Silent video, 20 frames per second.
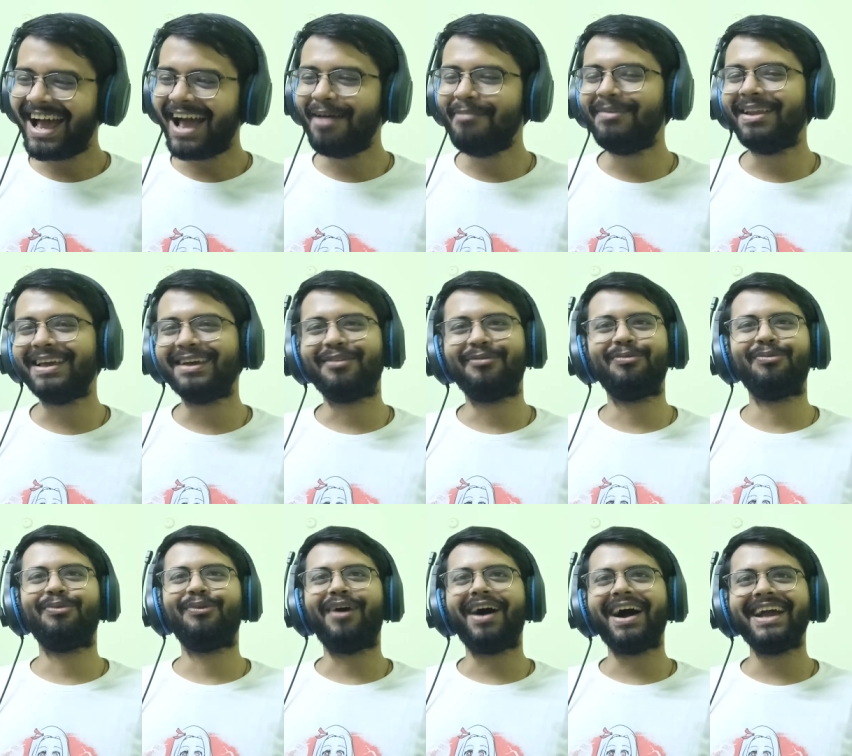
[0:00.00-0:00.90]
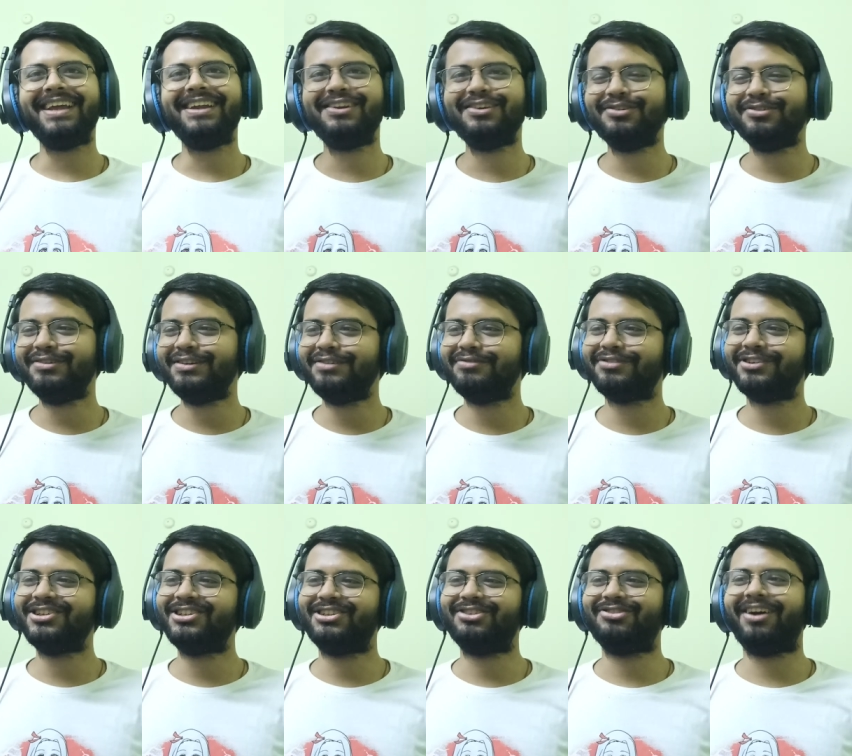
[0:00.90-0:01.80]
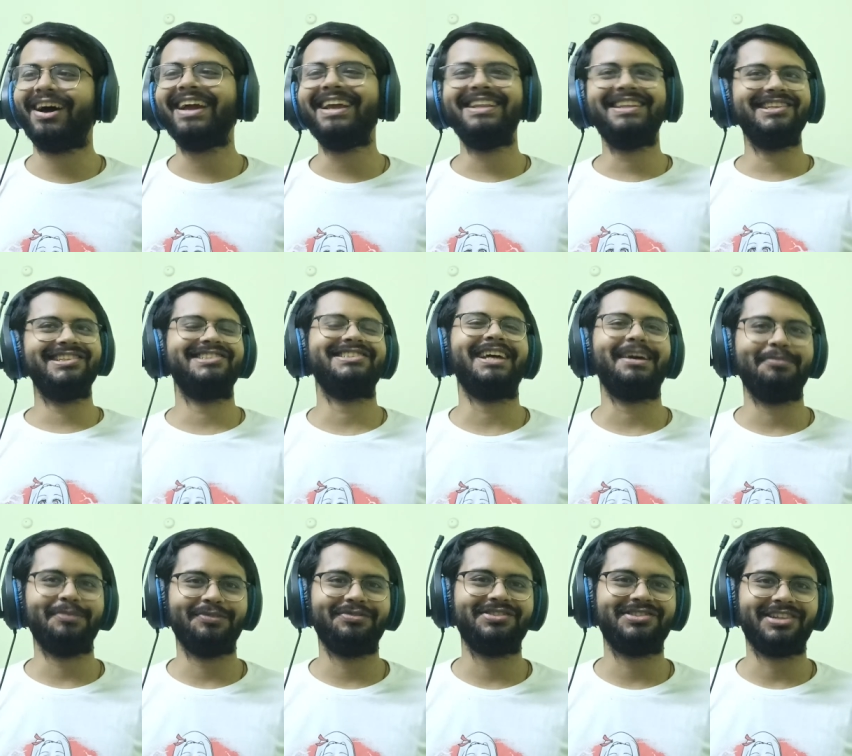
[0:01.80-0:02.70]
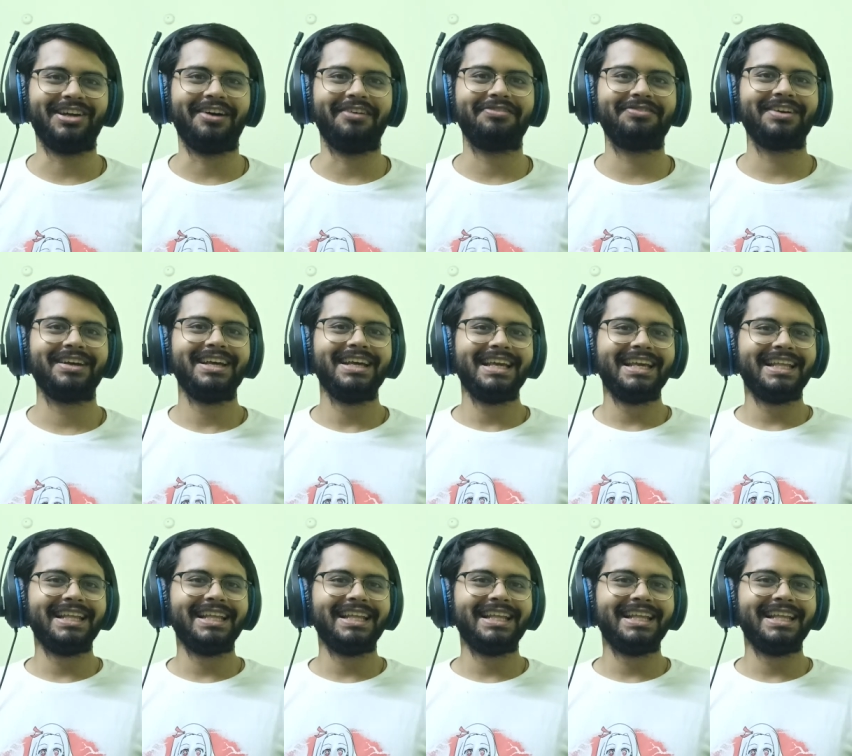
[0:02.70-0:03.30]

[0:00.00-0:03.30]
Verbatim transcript: I'm like, why do you even try this type of stuff?